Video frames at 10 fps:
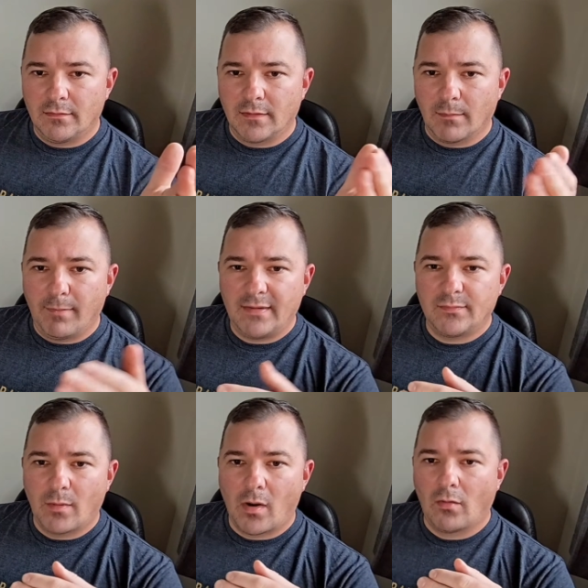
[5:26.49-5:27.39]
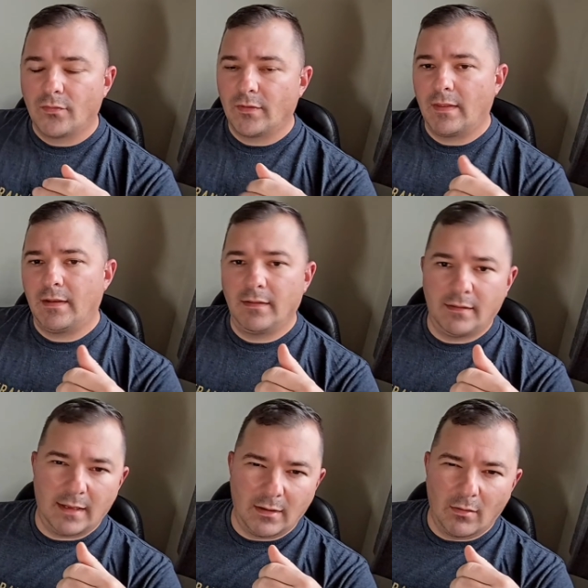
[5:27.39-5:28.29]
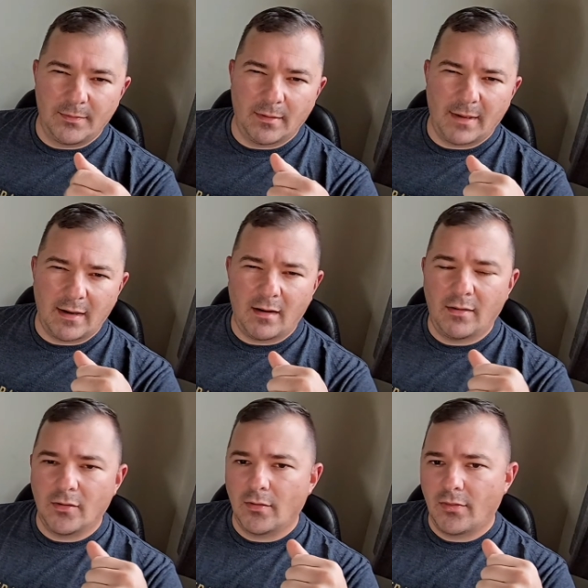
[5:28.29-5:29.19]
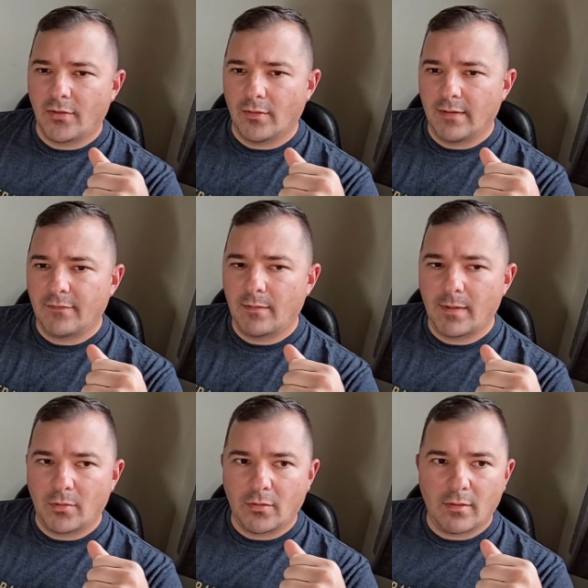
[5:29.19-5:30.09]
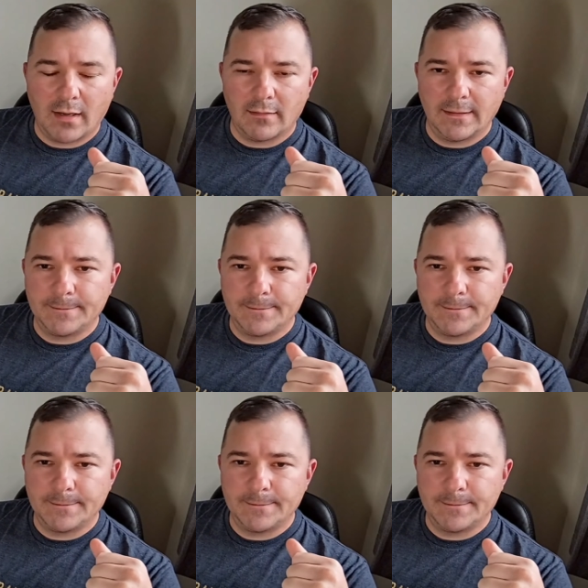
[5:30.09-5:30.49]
the base models, and then they go up to about 130 if I remember correctly,